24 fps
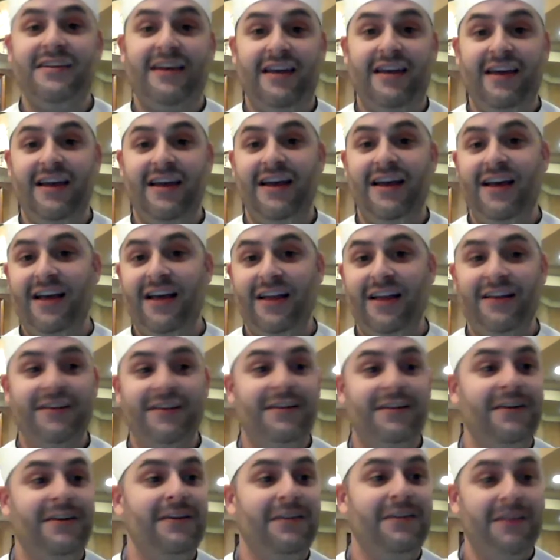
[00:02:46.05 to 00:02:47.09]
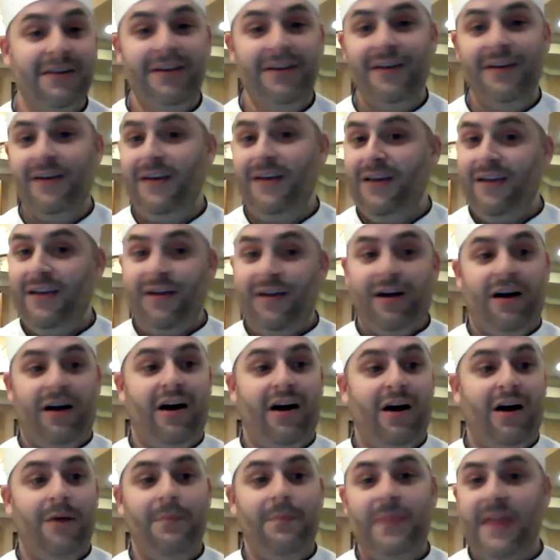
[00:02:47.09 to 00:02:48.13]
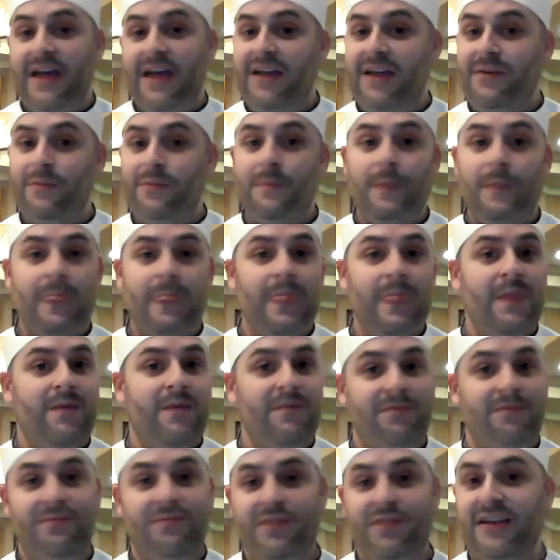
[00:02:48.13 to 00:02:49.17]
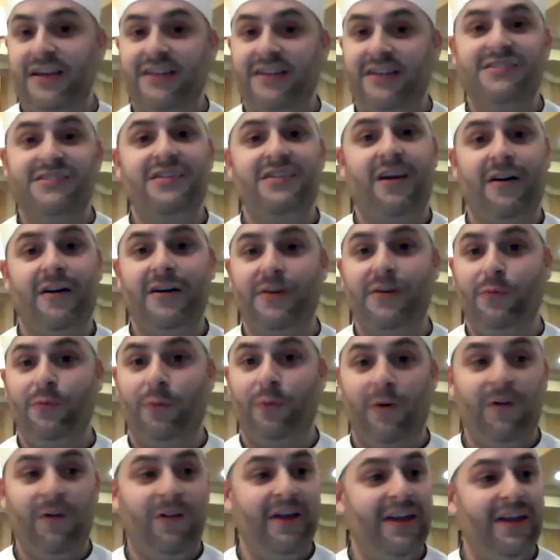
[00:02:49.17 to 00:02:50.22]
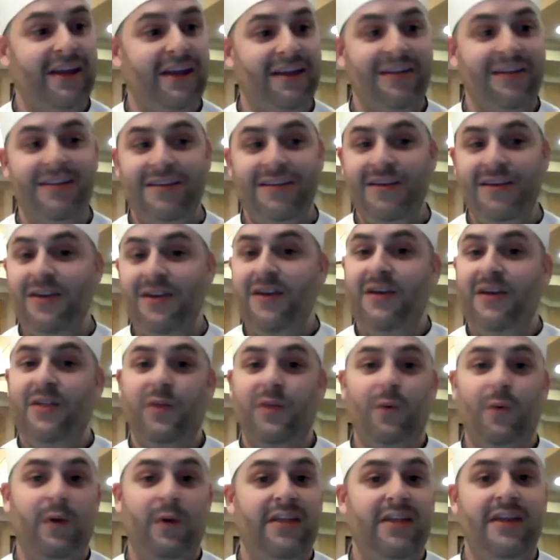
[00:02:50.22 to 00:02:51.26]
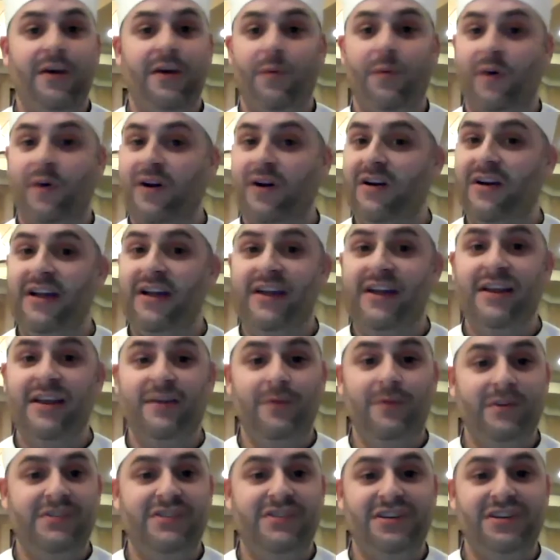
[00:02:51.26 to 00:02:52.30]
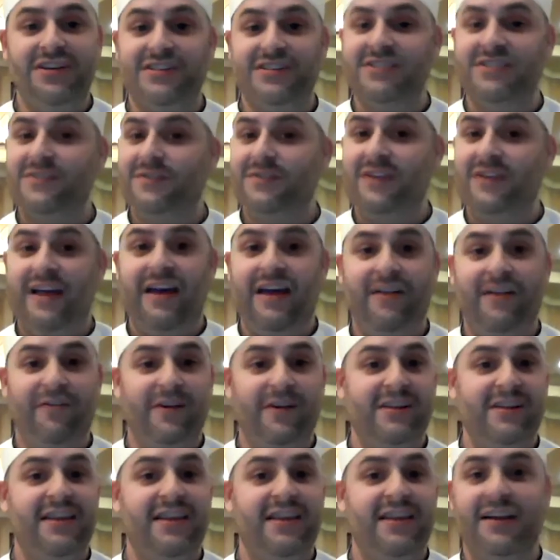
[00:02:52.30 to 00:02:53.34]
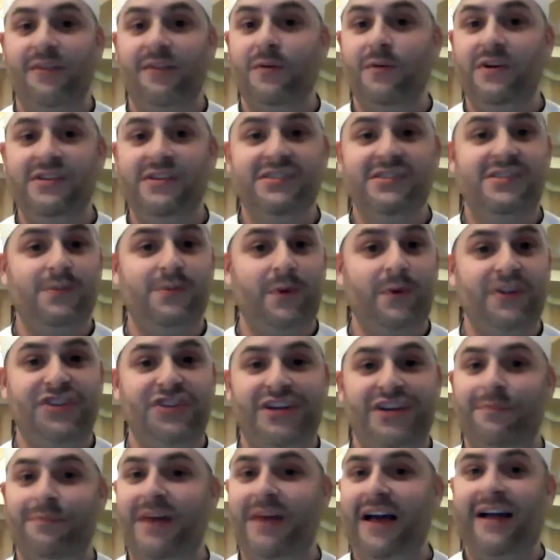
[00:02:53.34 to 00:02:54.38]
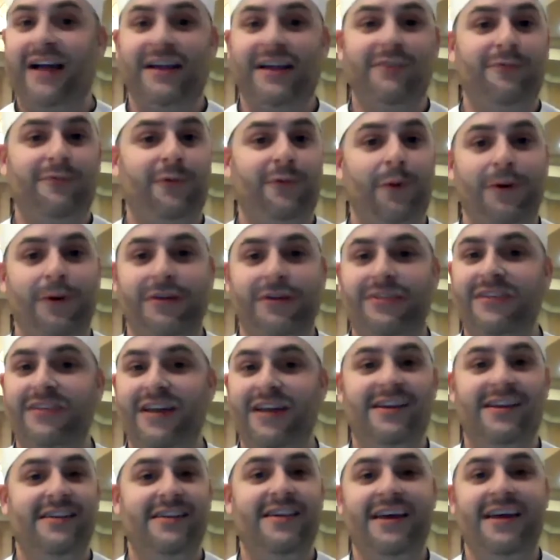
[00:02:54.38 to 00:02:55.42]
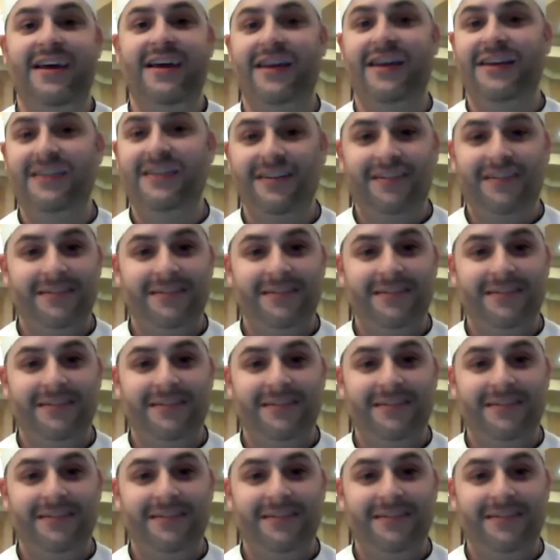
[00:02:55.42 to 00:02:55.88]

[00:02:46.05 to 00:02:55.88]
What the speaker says: And then things started rolling the way they were. And it was just everything was switching back and forth day to day.